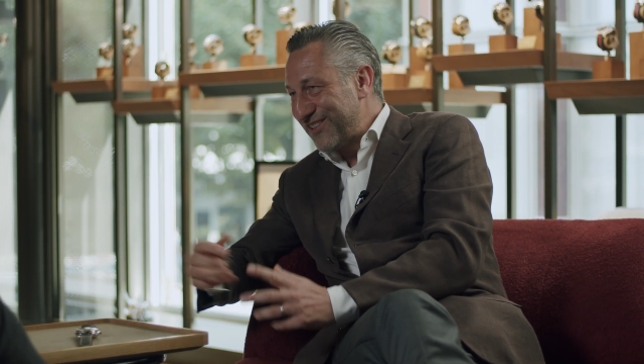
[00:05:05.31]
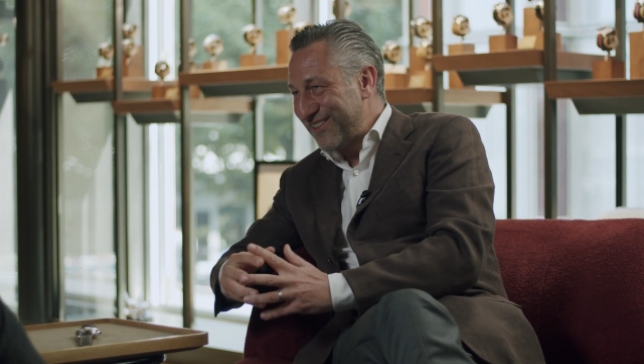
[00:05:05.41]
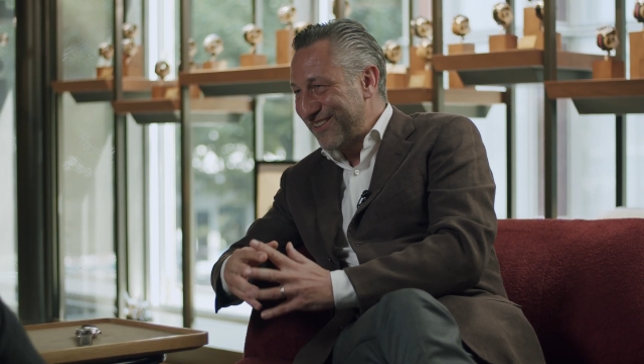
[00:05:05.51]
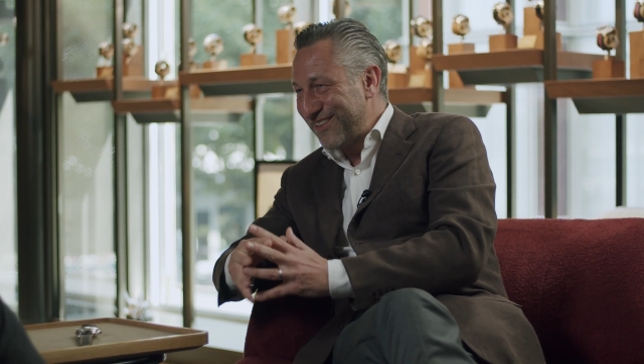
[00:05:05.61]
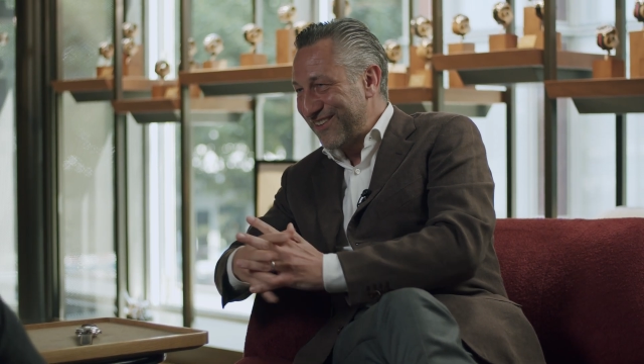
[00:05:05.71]

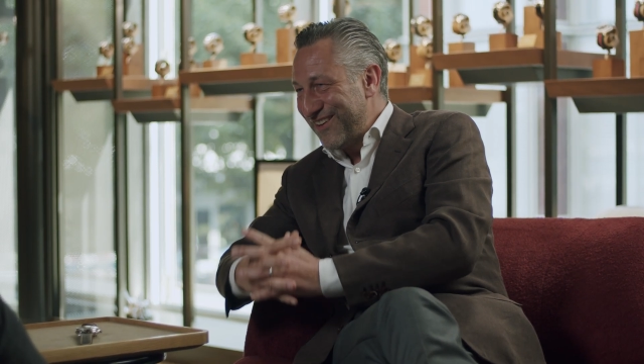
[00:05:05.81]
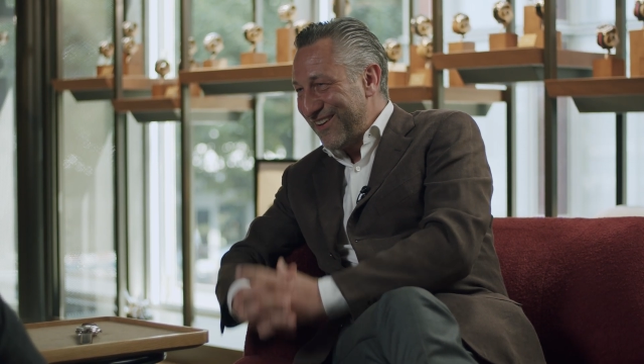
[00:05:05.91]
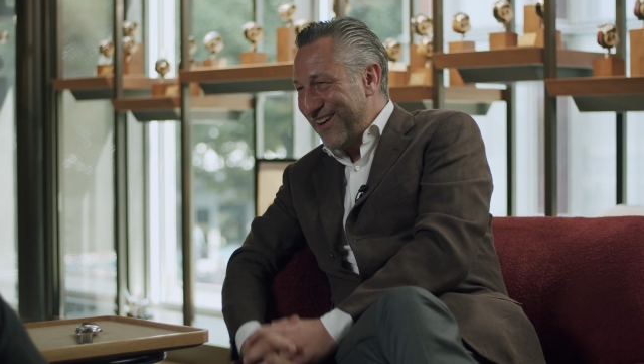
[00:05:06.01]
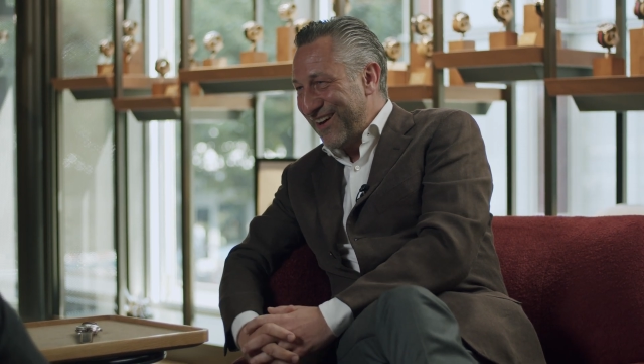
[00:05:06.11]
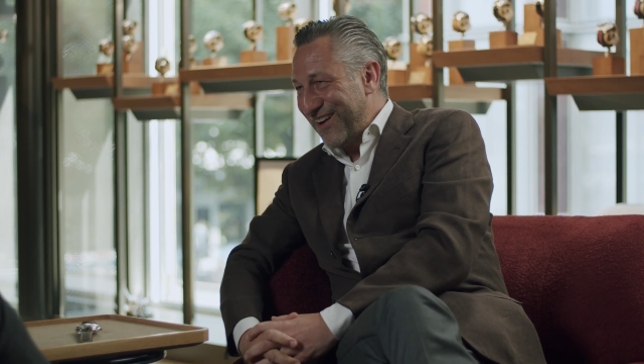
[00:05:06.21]

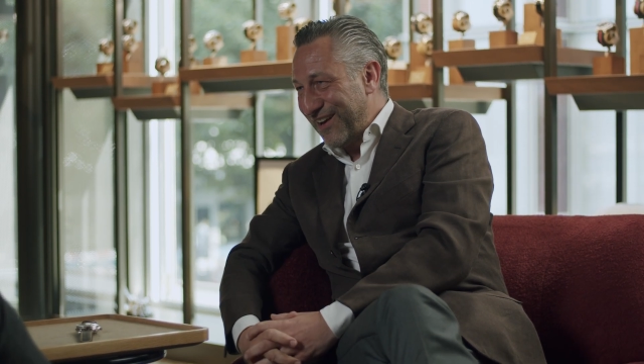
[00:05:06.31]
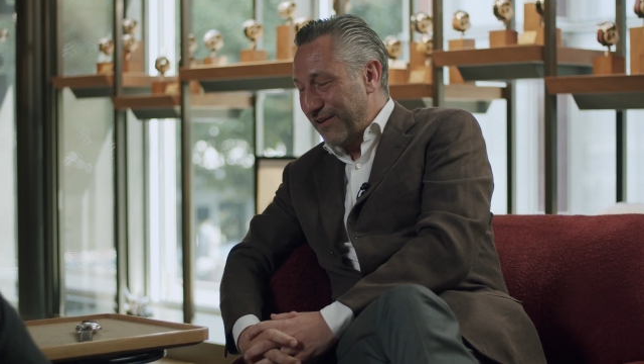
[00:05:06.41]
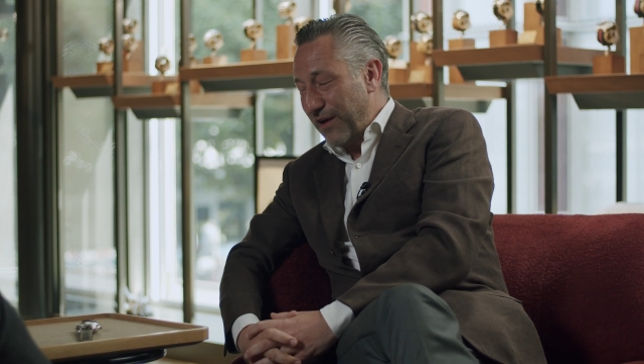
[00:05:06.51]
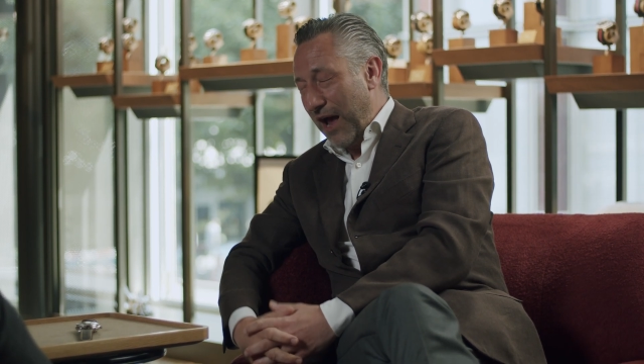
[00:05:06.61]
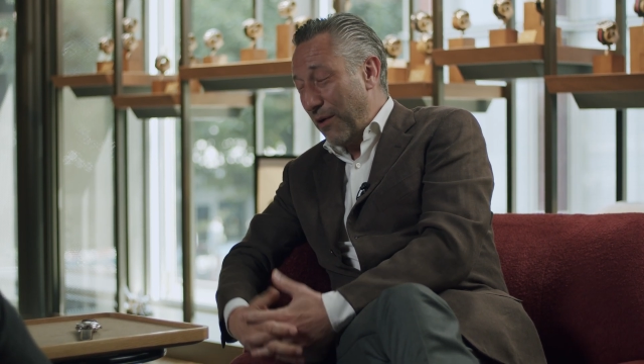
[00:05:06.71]
And
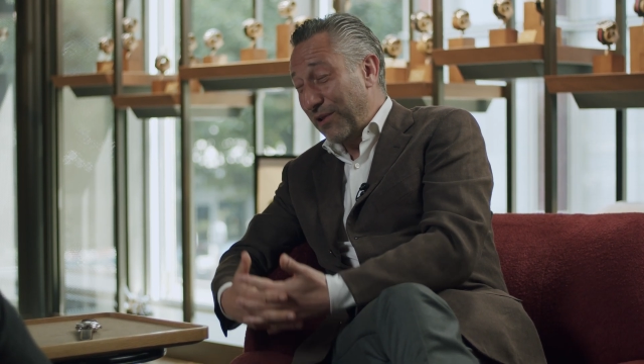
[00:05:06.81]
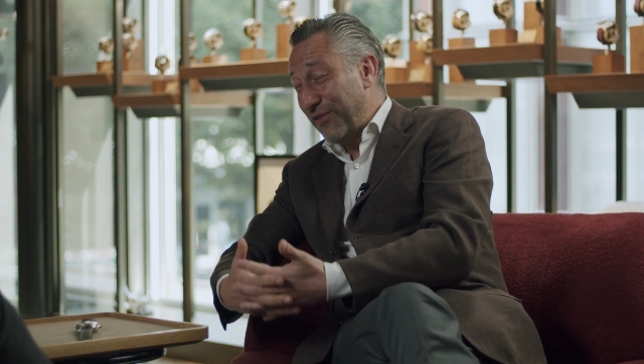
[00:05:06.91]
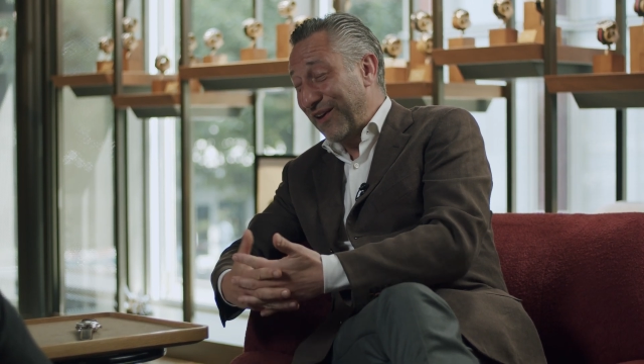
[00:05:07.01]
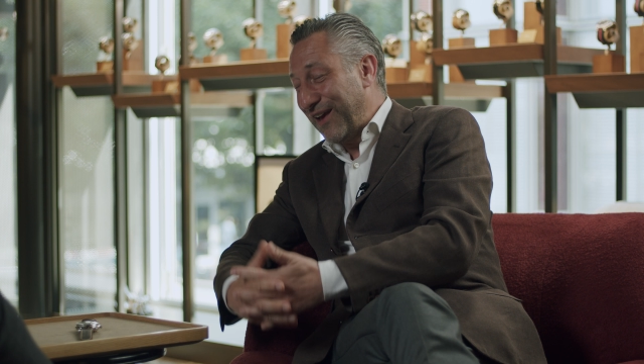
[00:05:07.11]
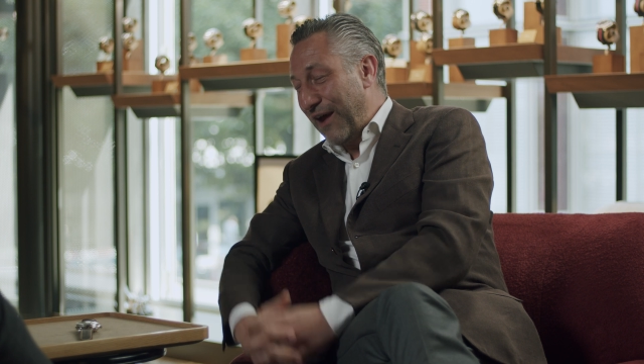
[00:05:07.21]
I will
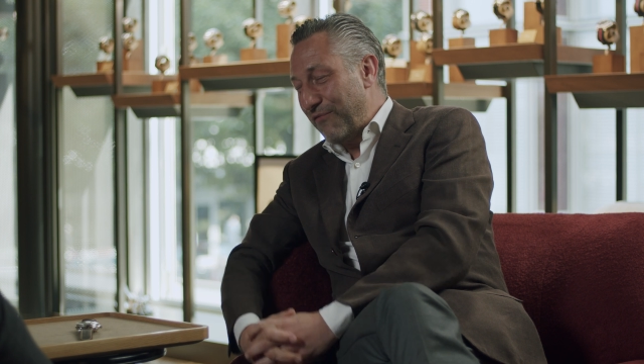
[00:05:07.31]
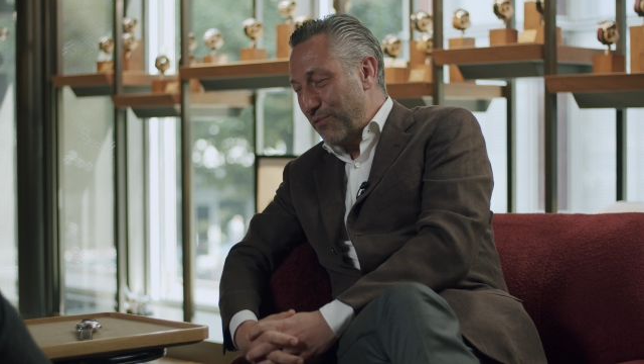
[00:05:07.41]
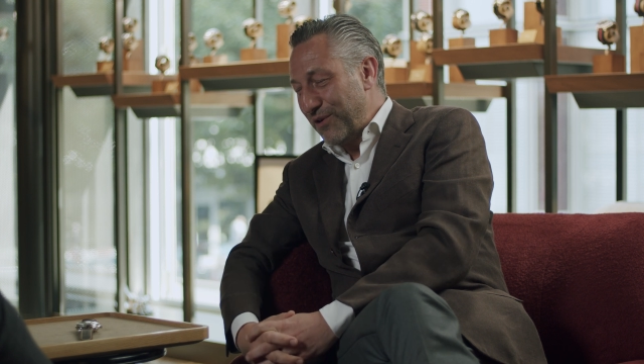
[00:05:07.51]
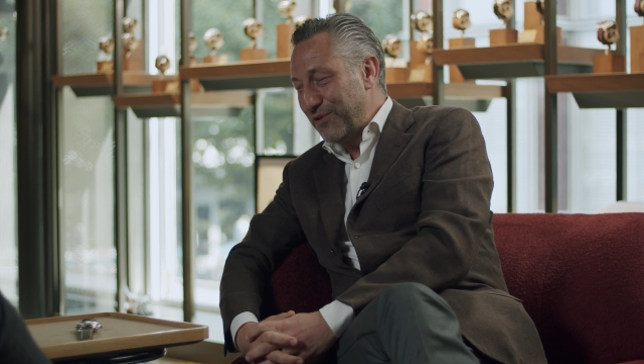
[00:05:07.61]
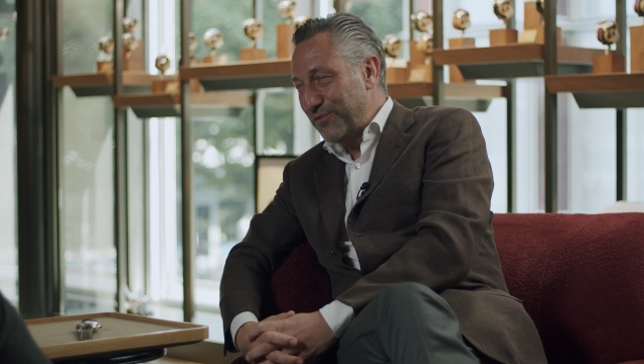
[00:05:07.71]
thank everyone